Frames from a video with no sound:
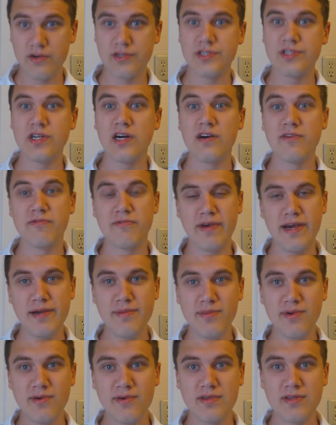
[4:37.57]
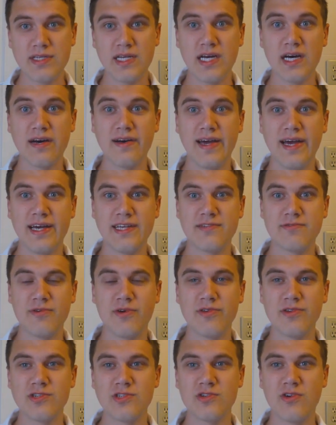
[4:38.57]
stuff, Rainbow has a
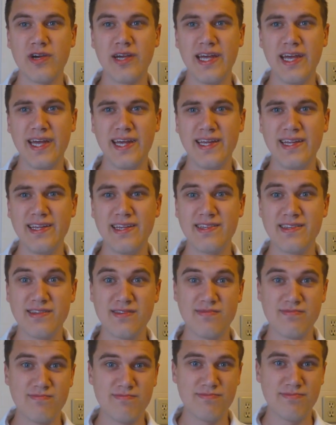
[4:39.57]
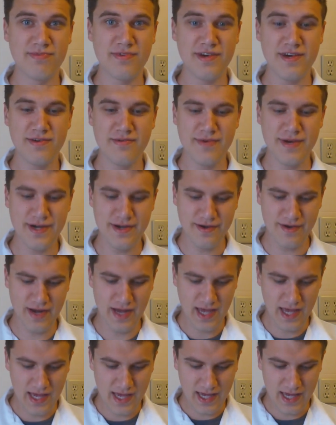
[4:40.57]
role in the story, and it's pretty weird.